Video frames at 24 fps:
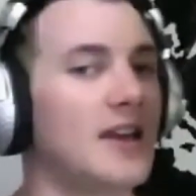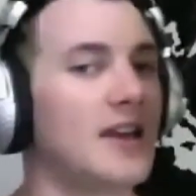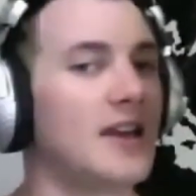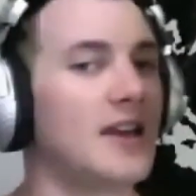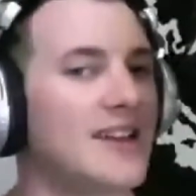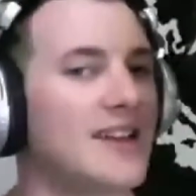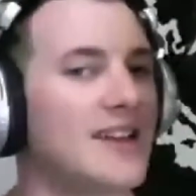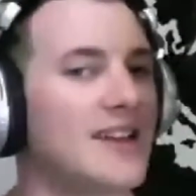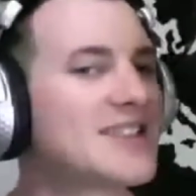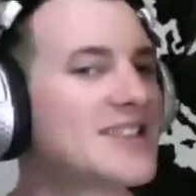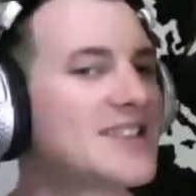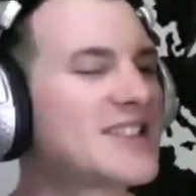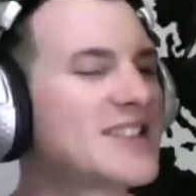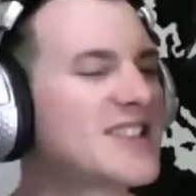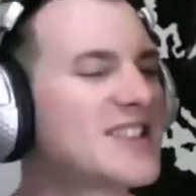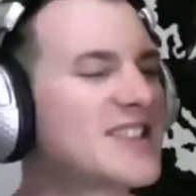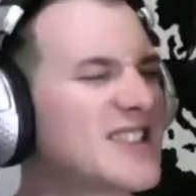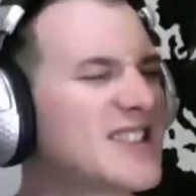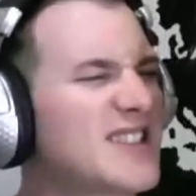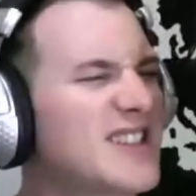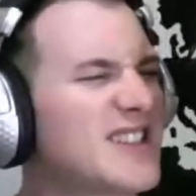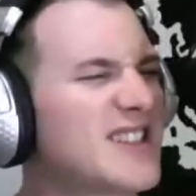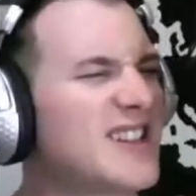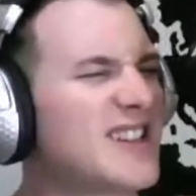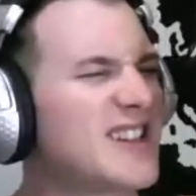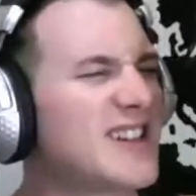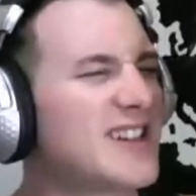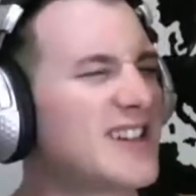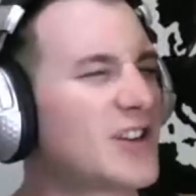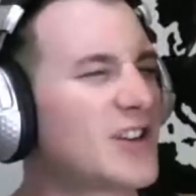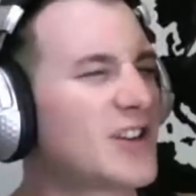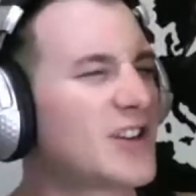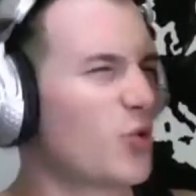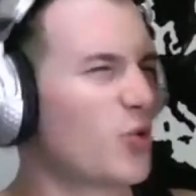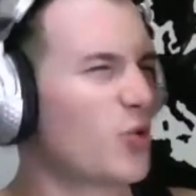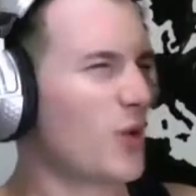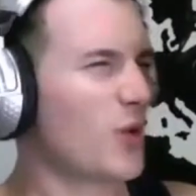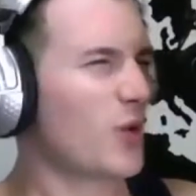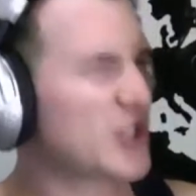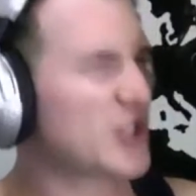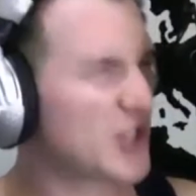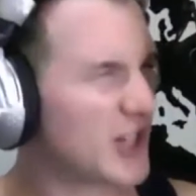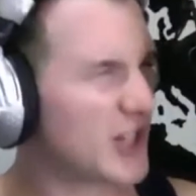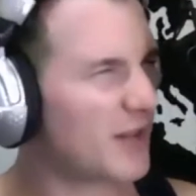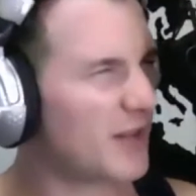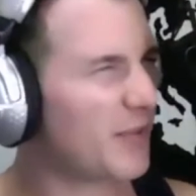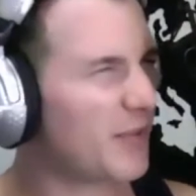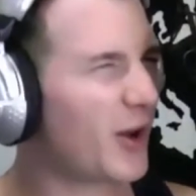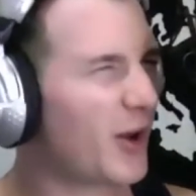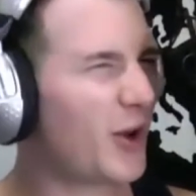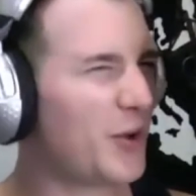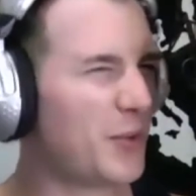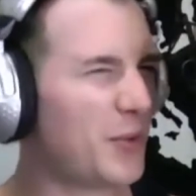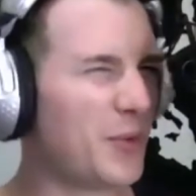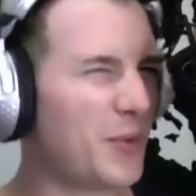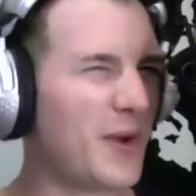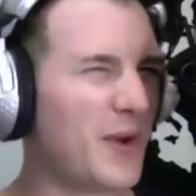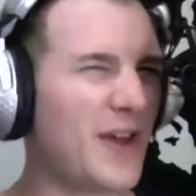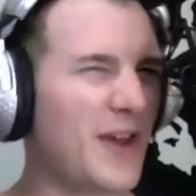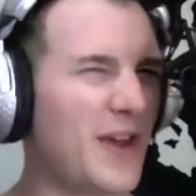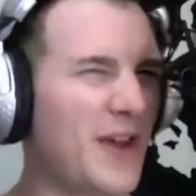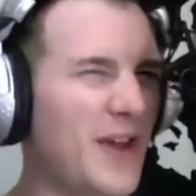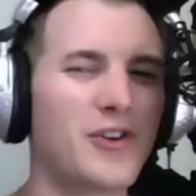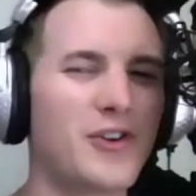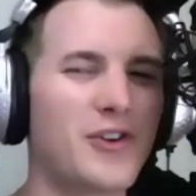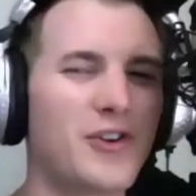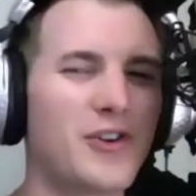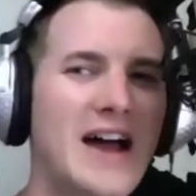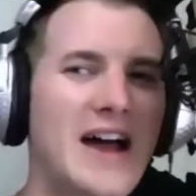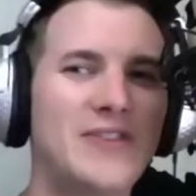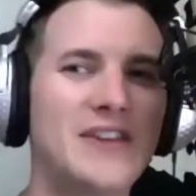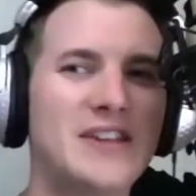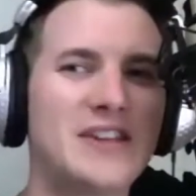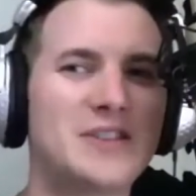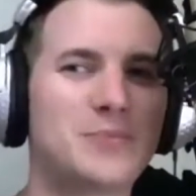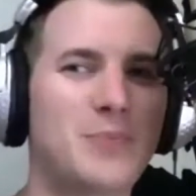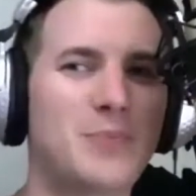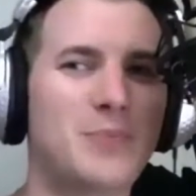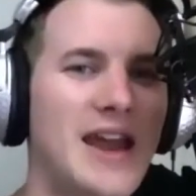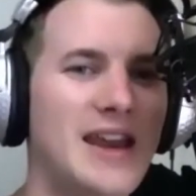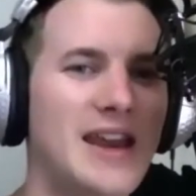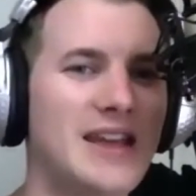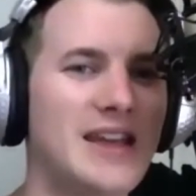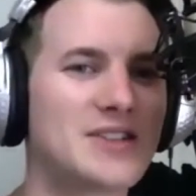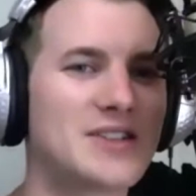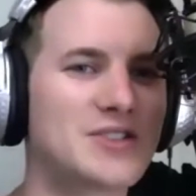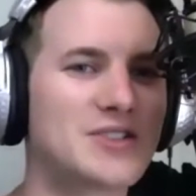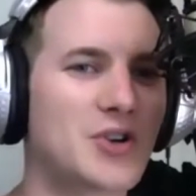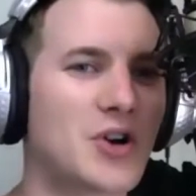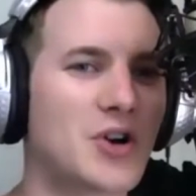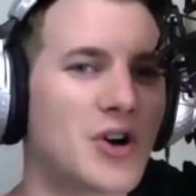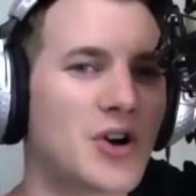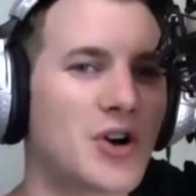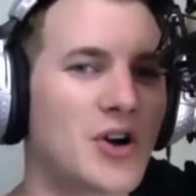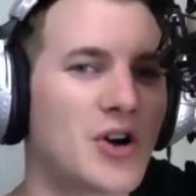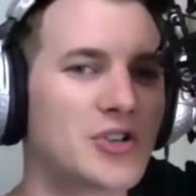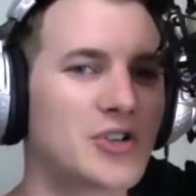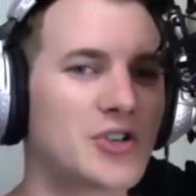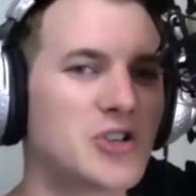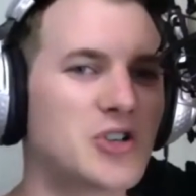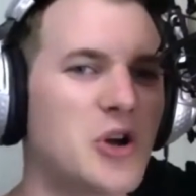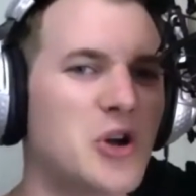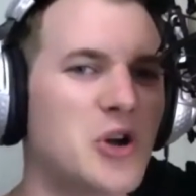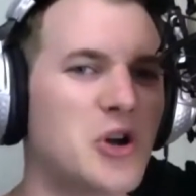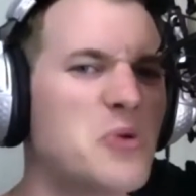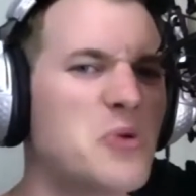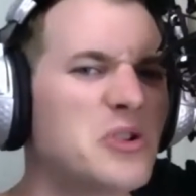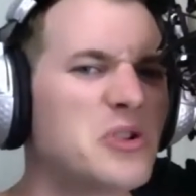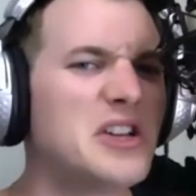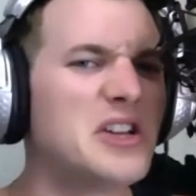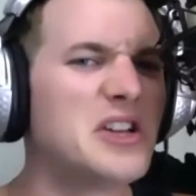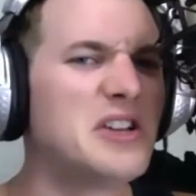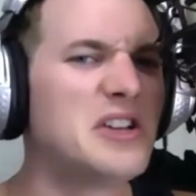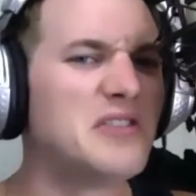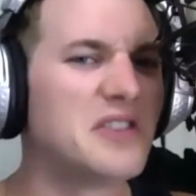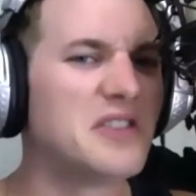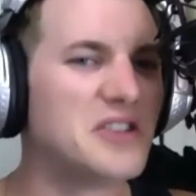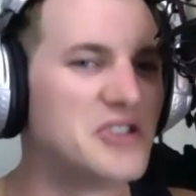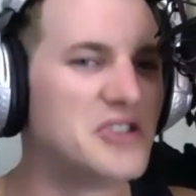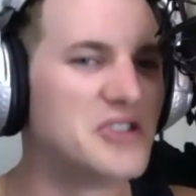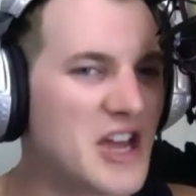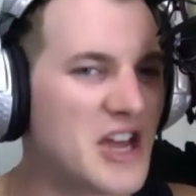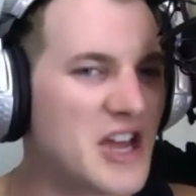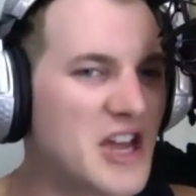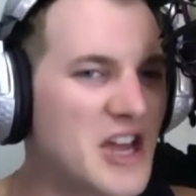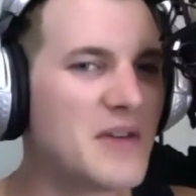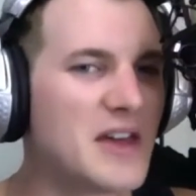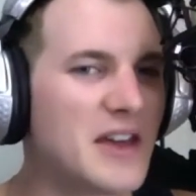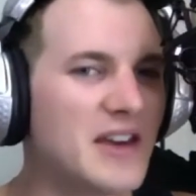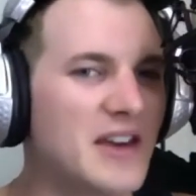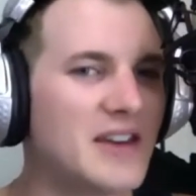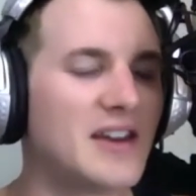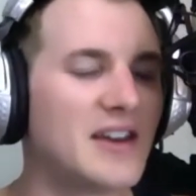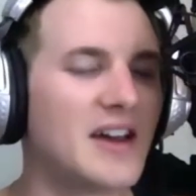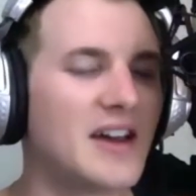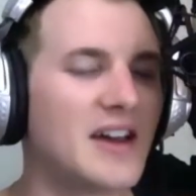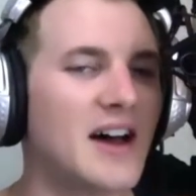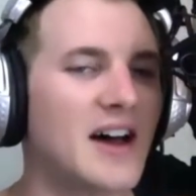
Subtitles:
it's questionable whether or not these beheadings are totally legitimate.